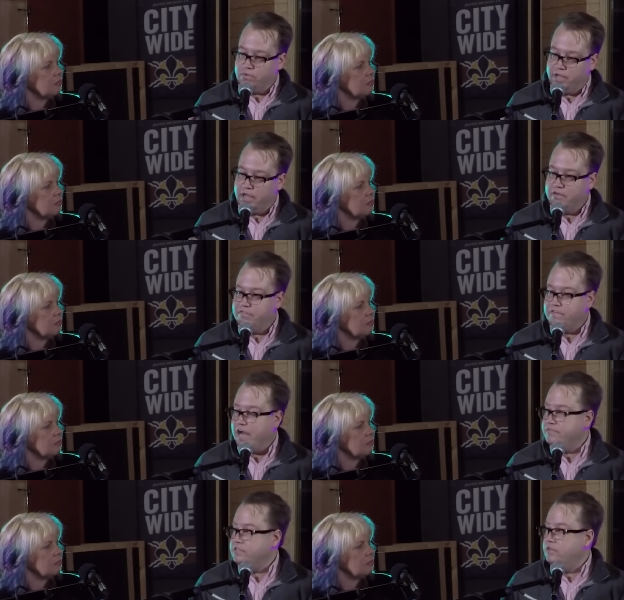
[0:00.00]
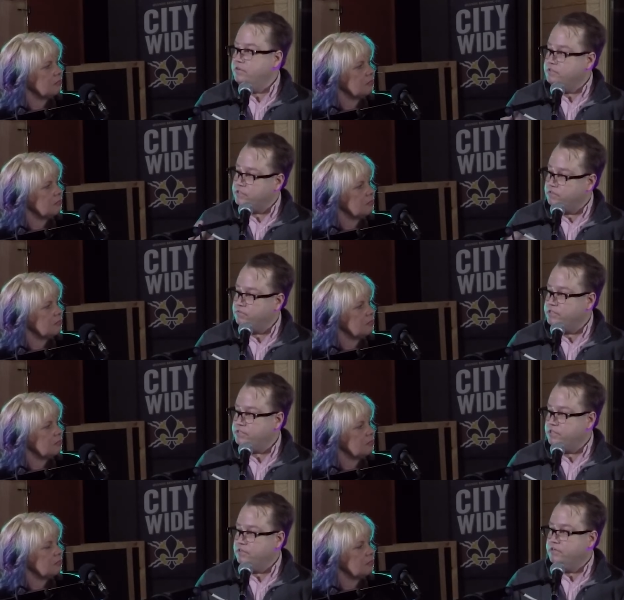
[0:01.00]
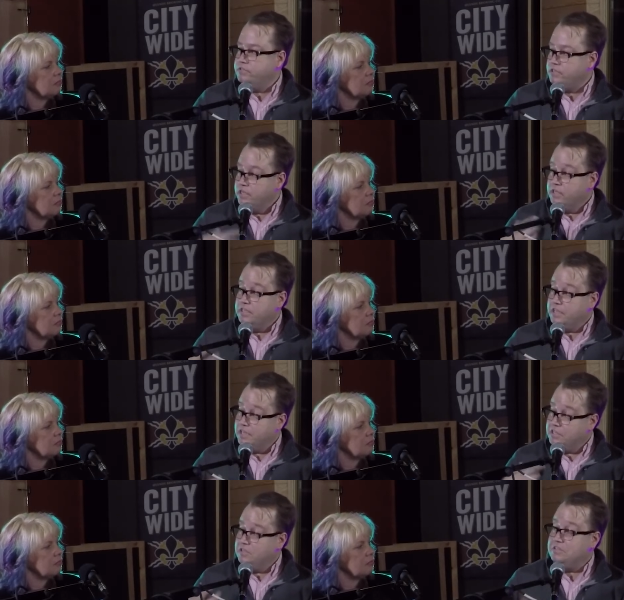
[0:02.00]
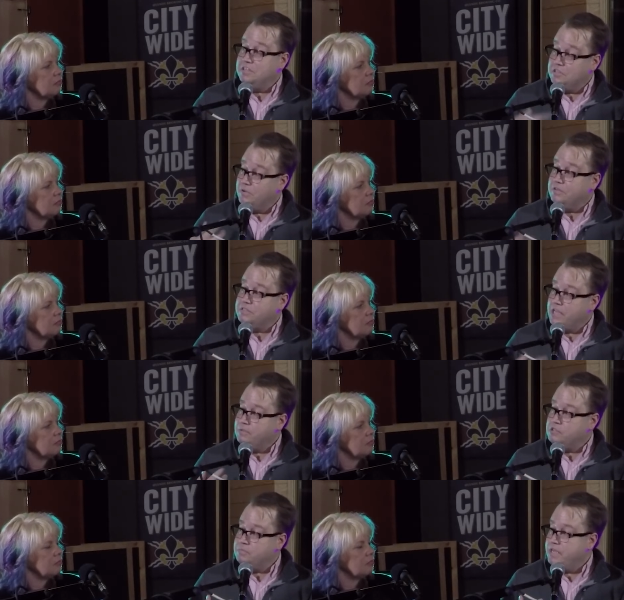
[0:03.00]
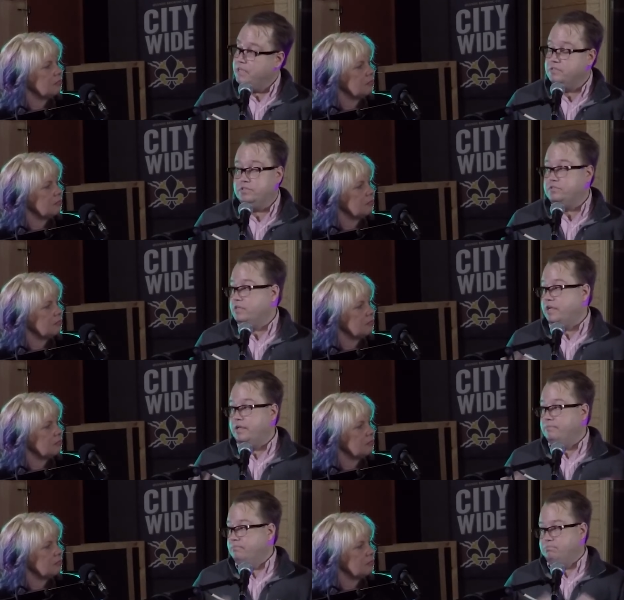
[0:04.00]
Speaker 1: running on five cylinders and three cylinders to continue on the same speed. It's just gonna